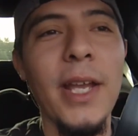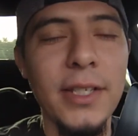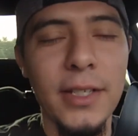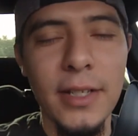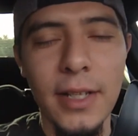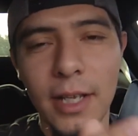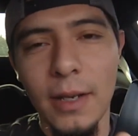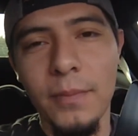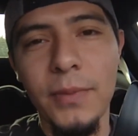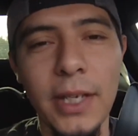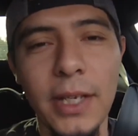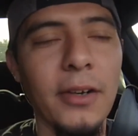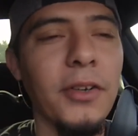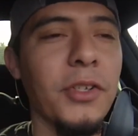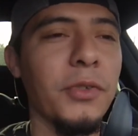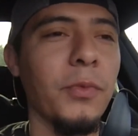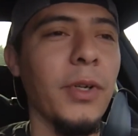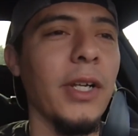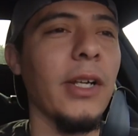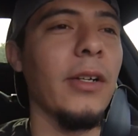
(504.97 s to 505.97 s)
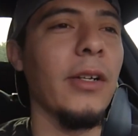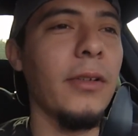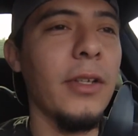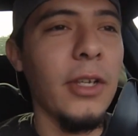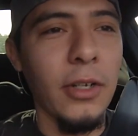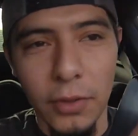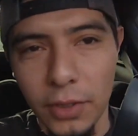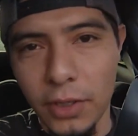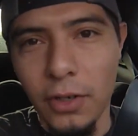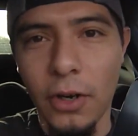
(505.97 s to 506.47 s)
Basically, up there is
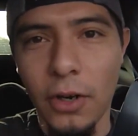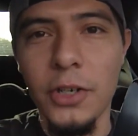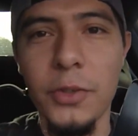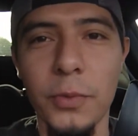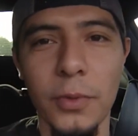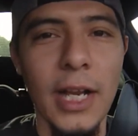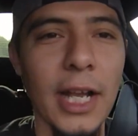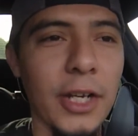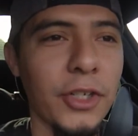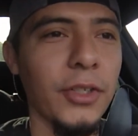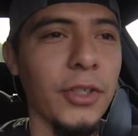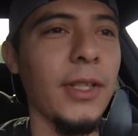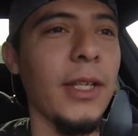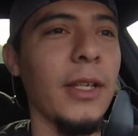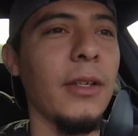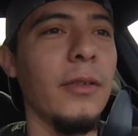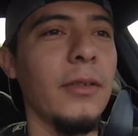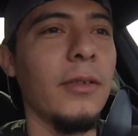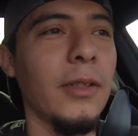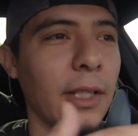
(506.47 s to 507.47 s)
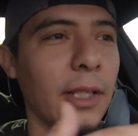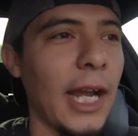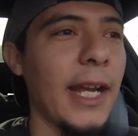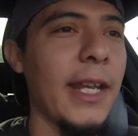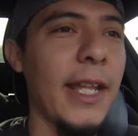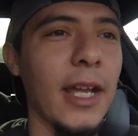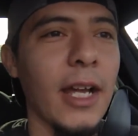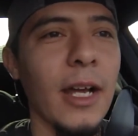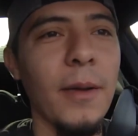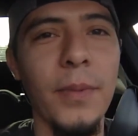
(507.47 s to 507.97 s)
where, you know, the cars were actually
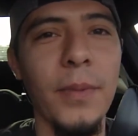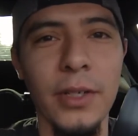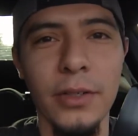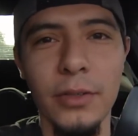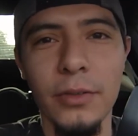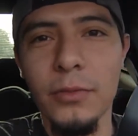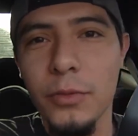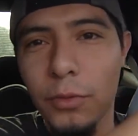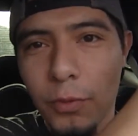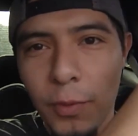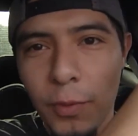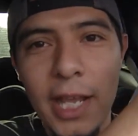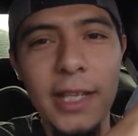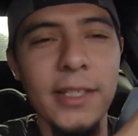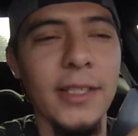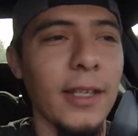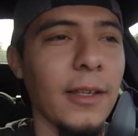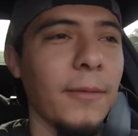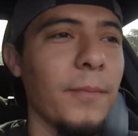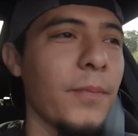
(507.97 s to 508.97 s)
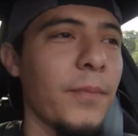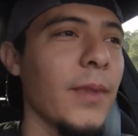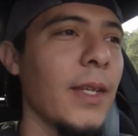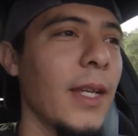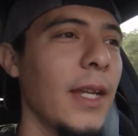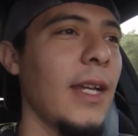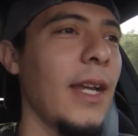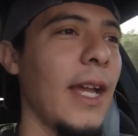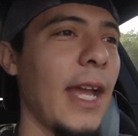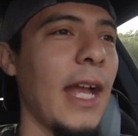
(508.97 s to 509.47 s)
lining up and racing.
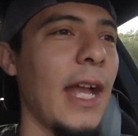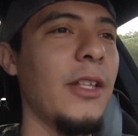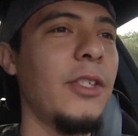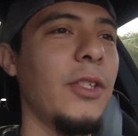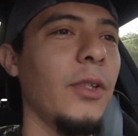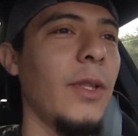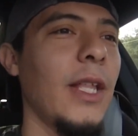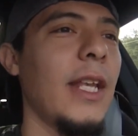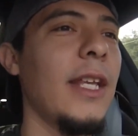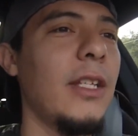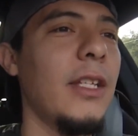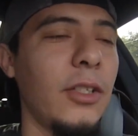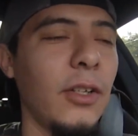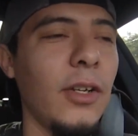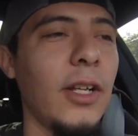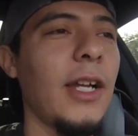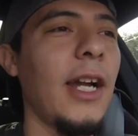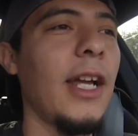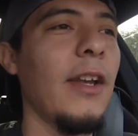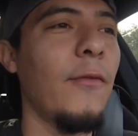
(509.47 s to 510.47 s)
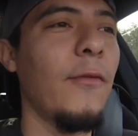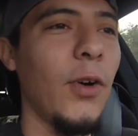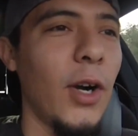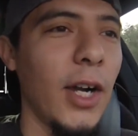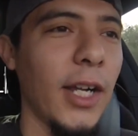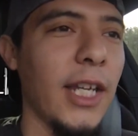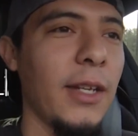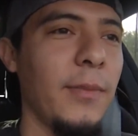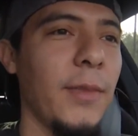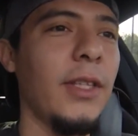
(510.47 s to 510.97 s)
And so then he started kind of
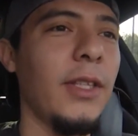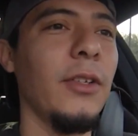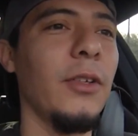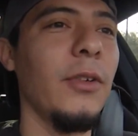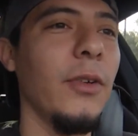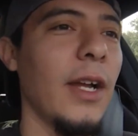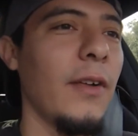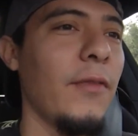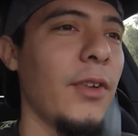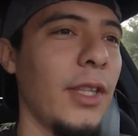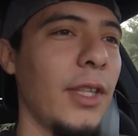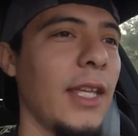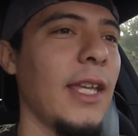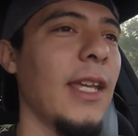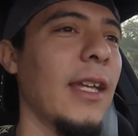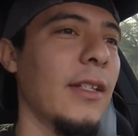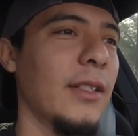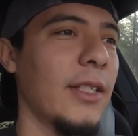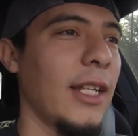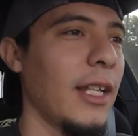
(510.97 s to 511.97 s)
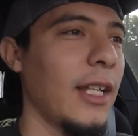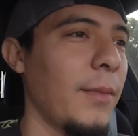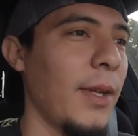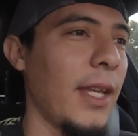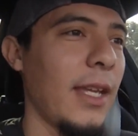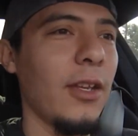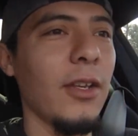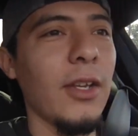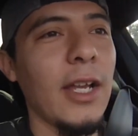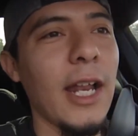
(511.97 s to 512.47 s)
walking me through everything and
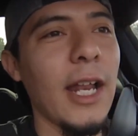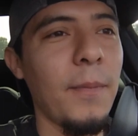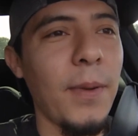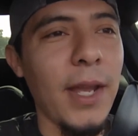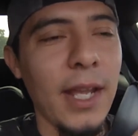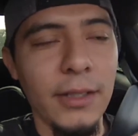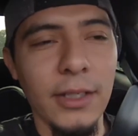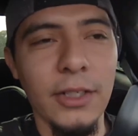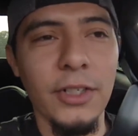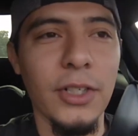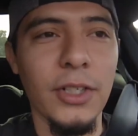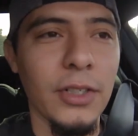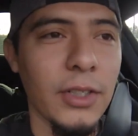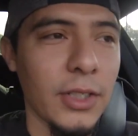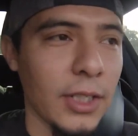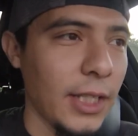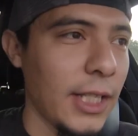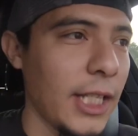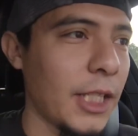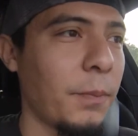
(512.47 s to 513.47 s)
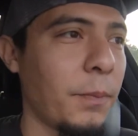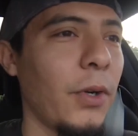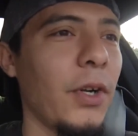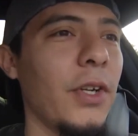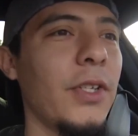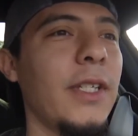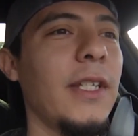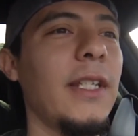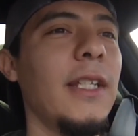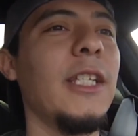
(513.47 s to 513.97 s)
telling me, you got to pay attention to this
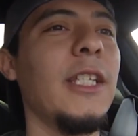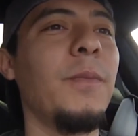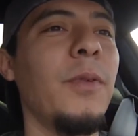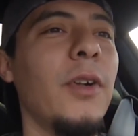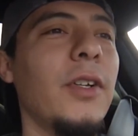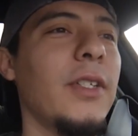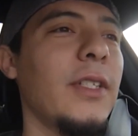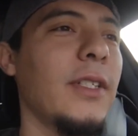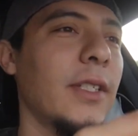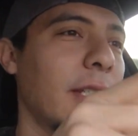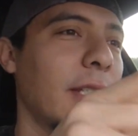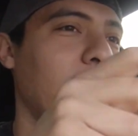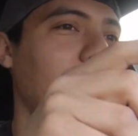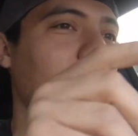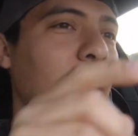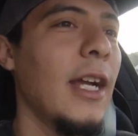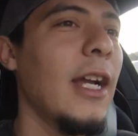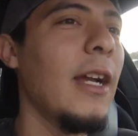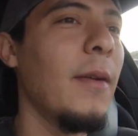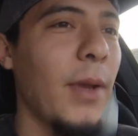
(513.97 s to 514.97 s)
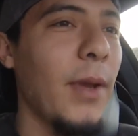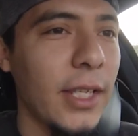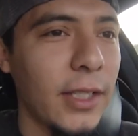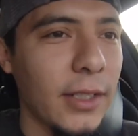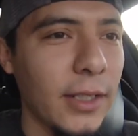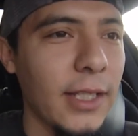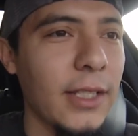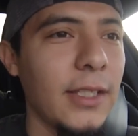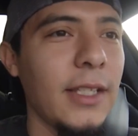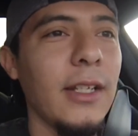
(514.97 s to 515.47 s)
person. This person's going to
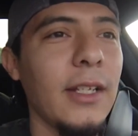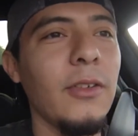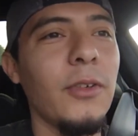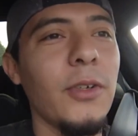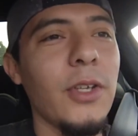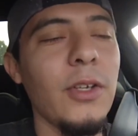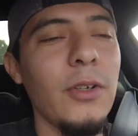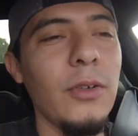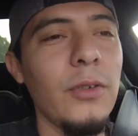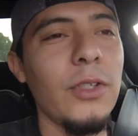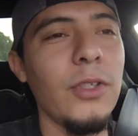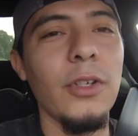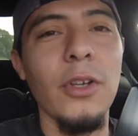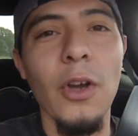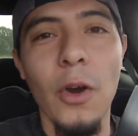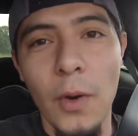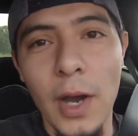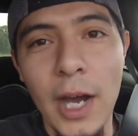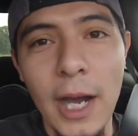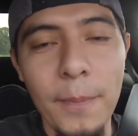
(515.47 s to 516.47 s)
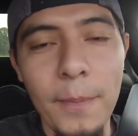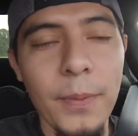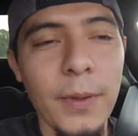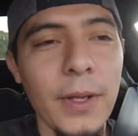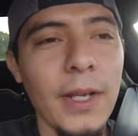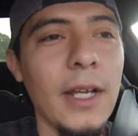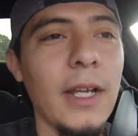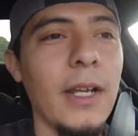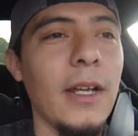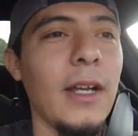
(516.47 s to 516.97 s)
basically signal you to go up.